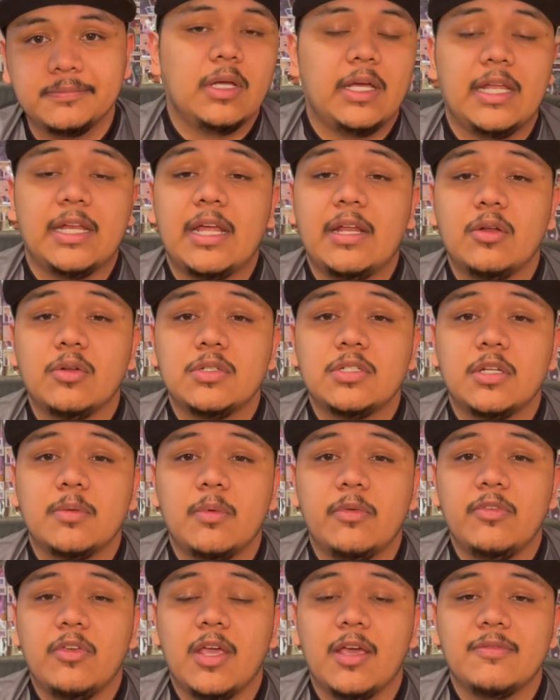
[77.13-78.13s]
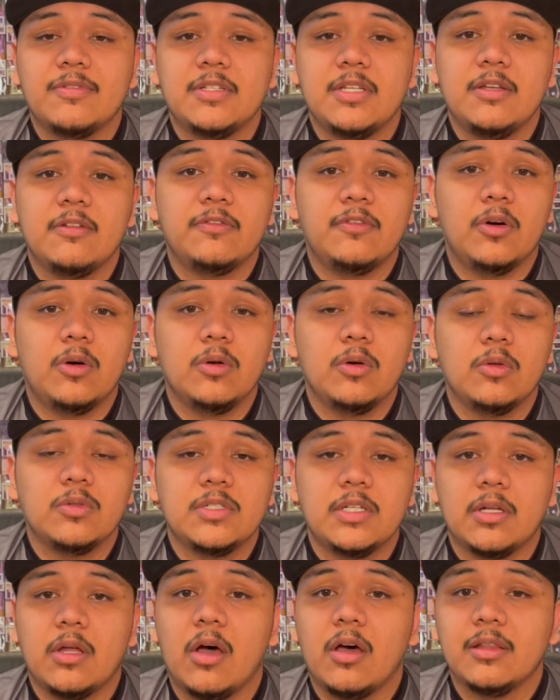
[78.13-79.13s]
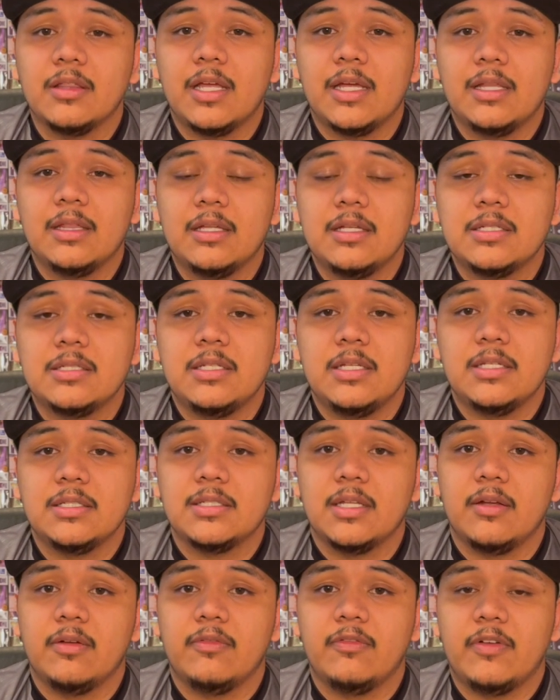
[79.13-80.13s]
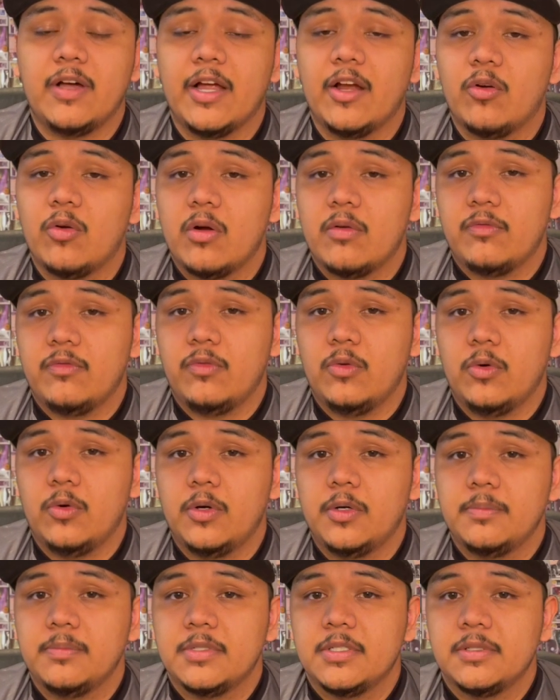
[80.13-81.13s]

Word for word: And I know some of you have seen photos in online listings and firearm forums,